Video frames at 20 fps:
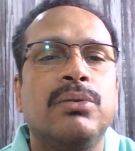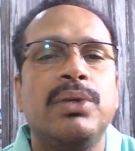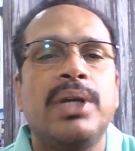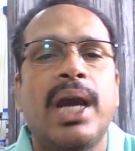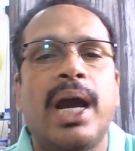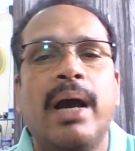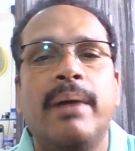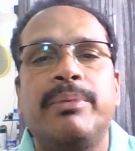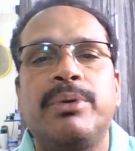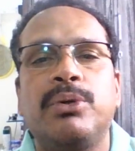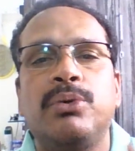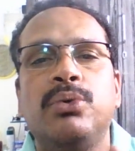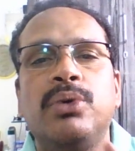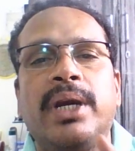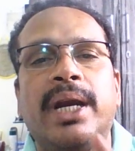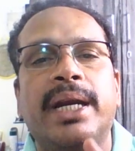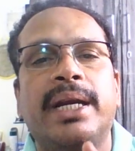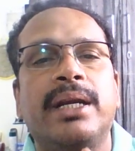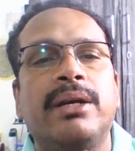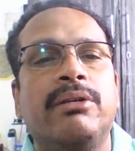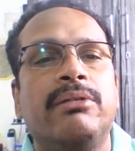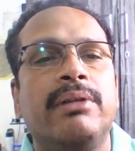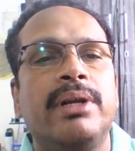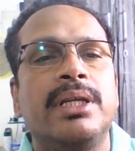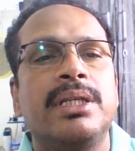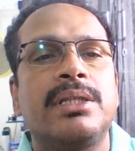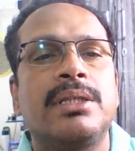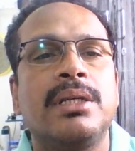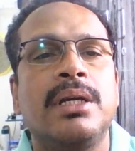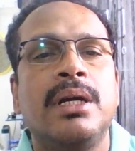we have two
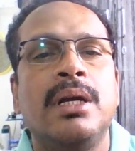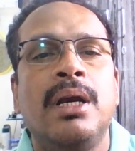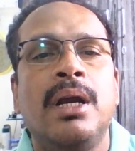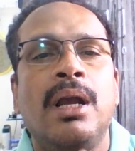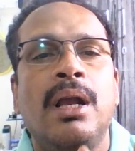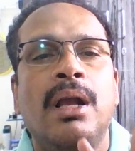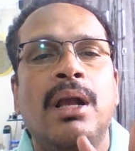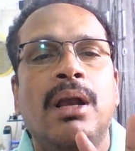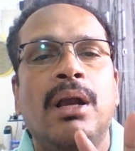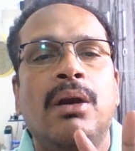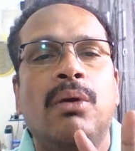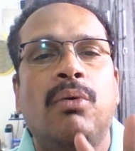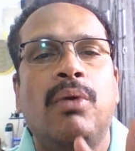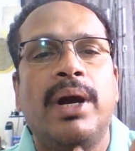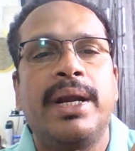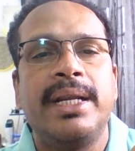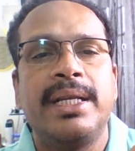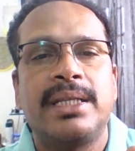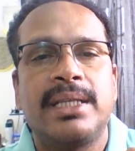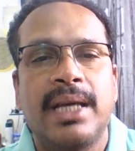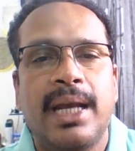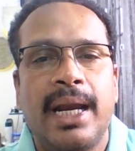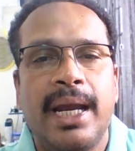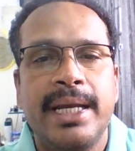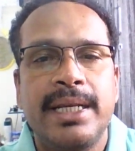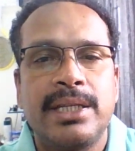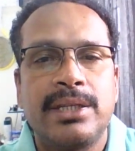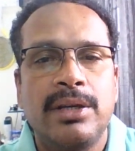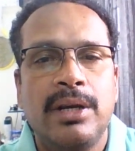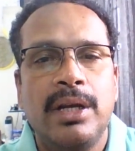categories. One is
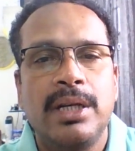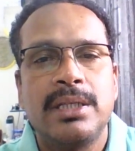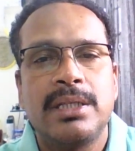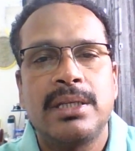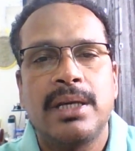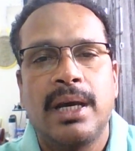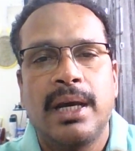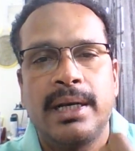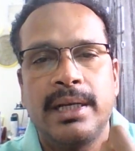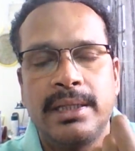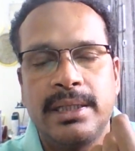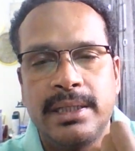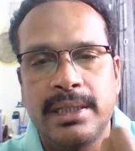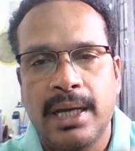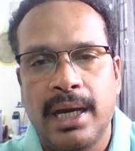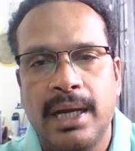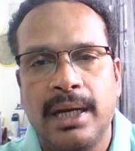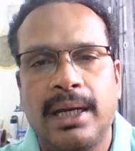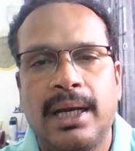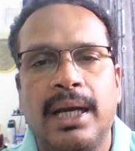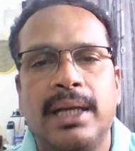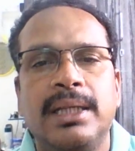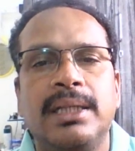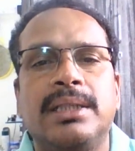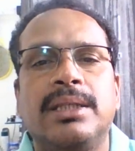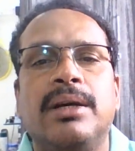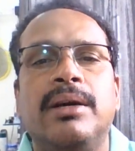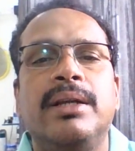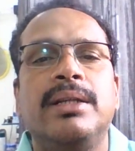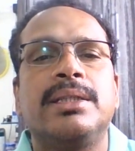saline soils, another is alkali
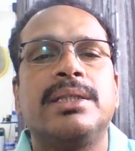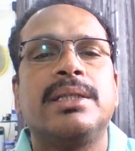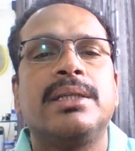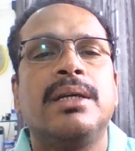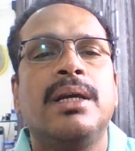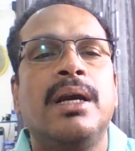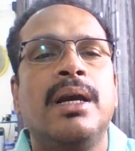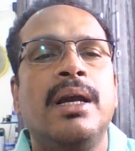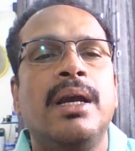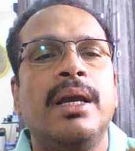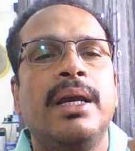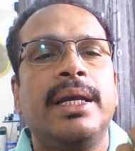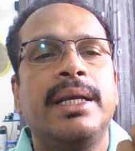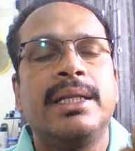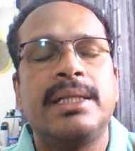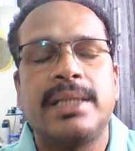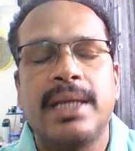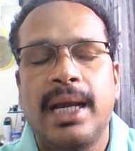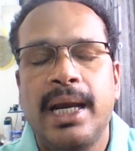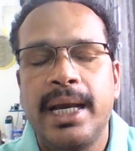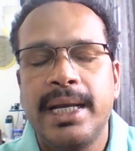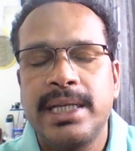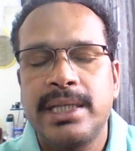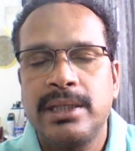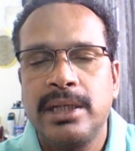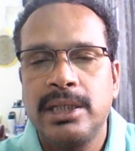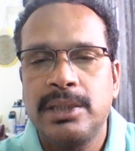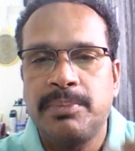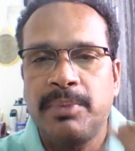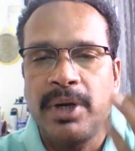soils. In saline
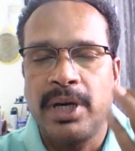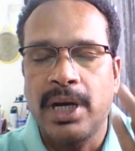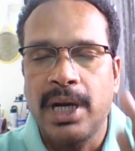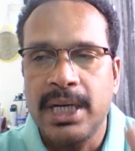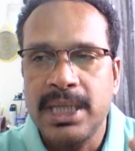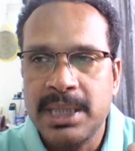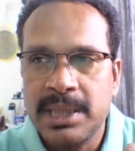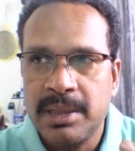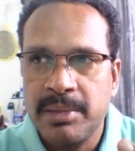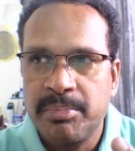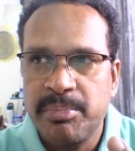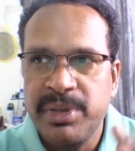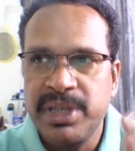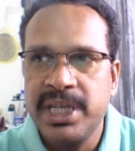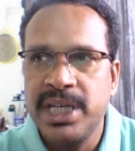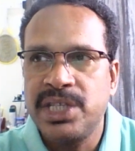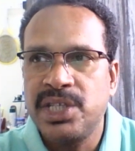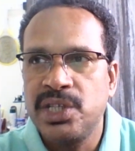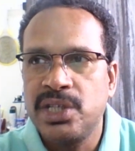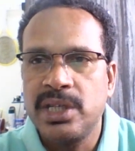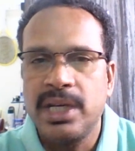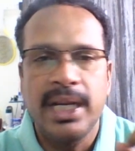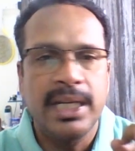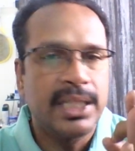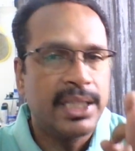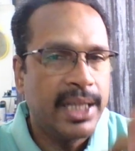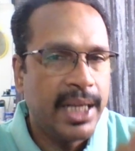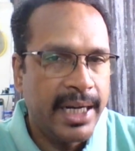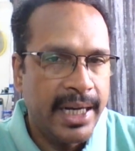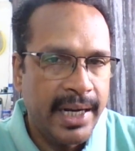soils, for us, pH is less
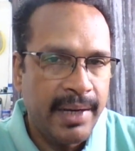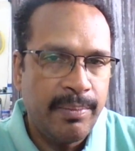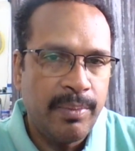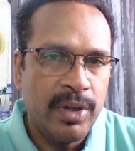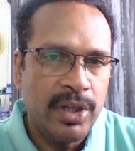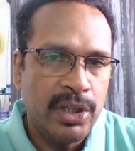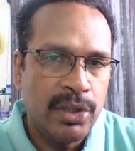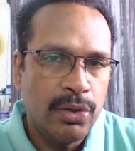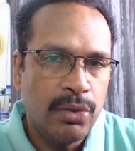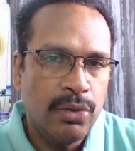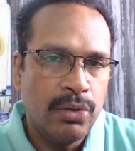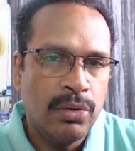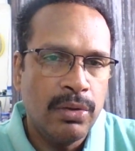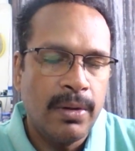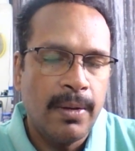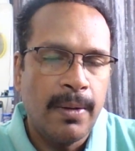than 8.2.